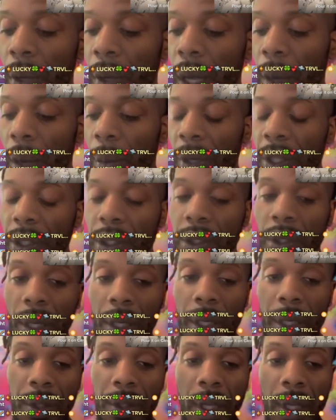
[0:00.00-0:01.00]
I'll I'll make
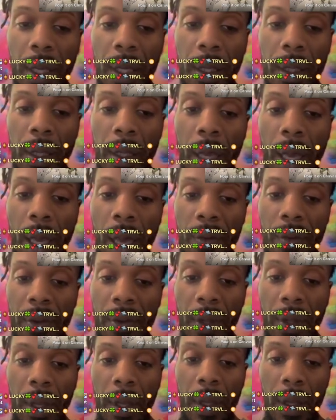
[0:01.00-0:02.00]
sure I get that after
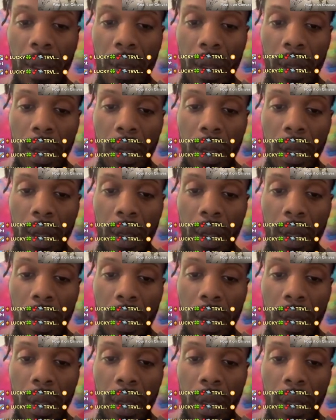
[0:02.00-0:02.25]
that.